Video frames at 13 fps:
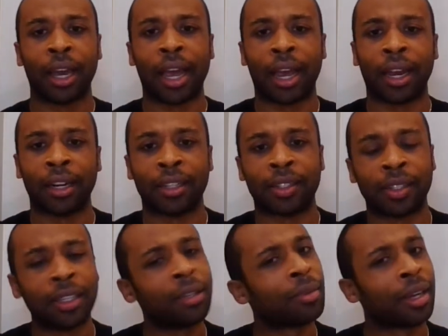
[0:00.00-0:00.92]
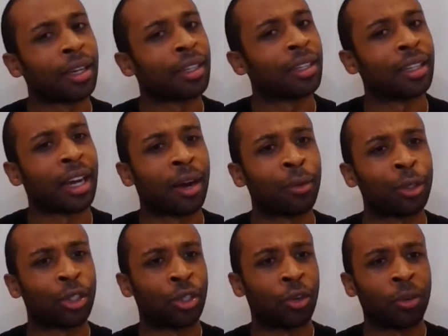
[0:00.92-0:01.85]
And it seemed like God was
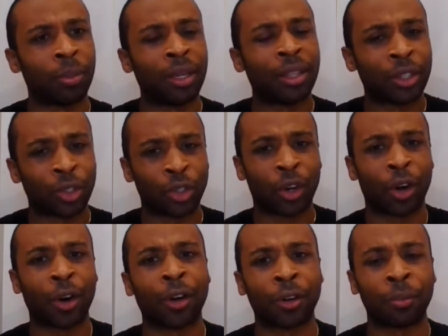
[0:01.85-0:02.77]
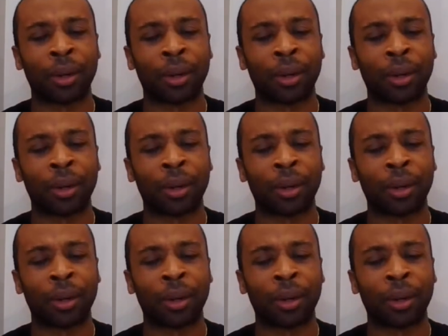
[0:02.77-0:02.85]
showing me this curtain,